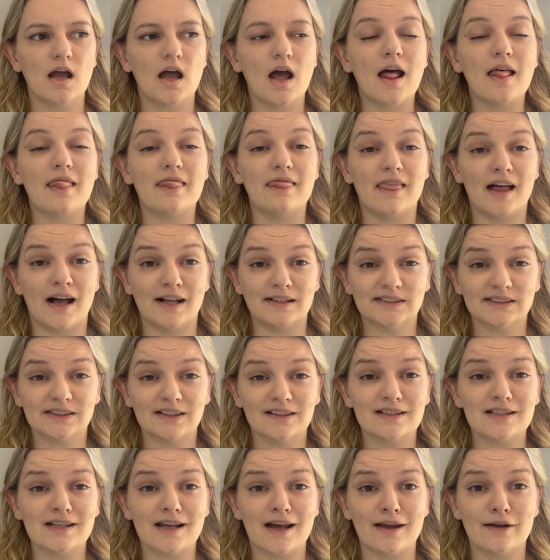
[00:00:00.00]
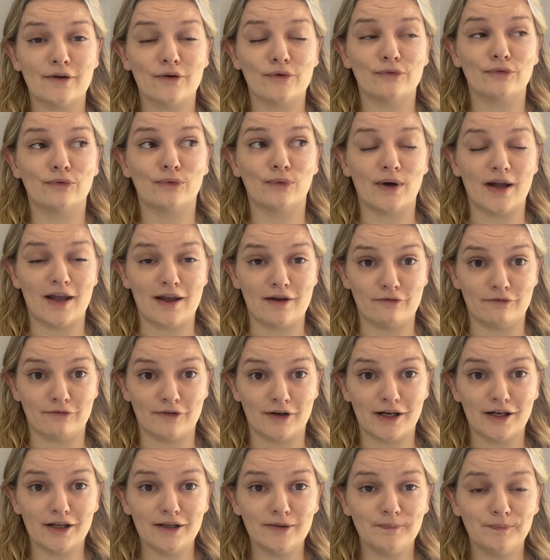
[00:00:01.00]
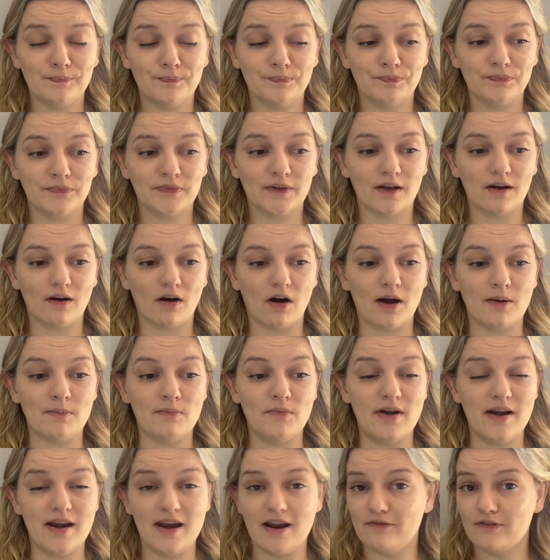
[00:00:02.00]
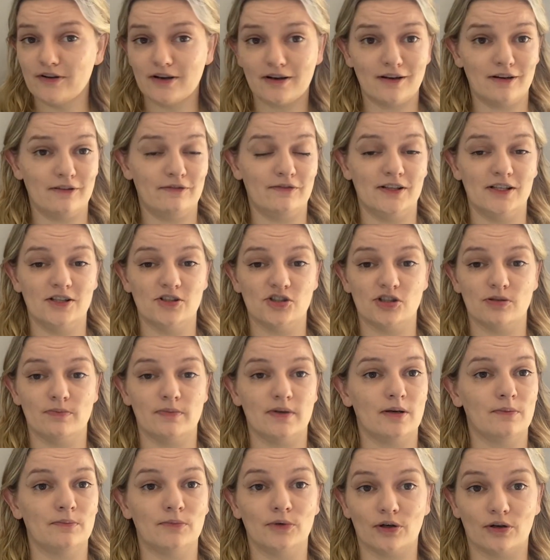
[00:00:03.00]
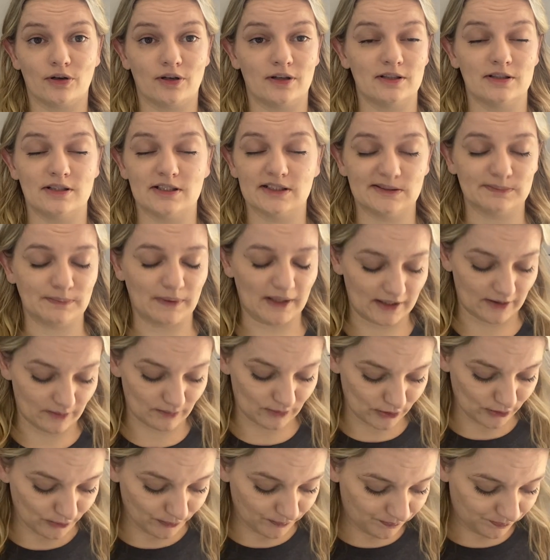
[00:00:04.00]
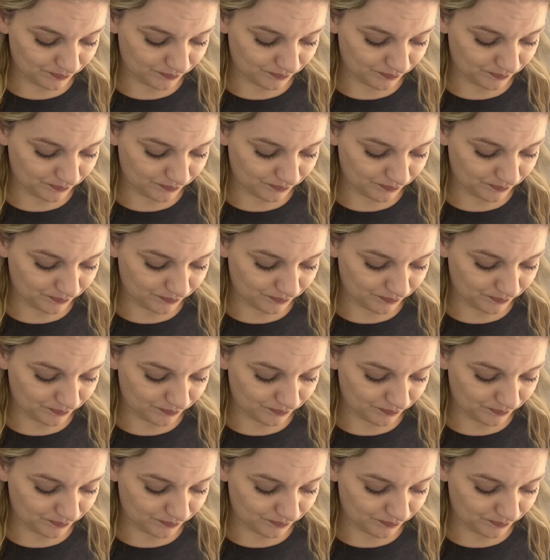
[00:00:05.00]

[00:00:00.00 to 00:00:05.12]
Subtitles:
that's going to take forever. I'm never going to finish them and I'm not going to display them all.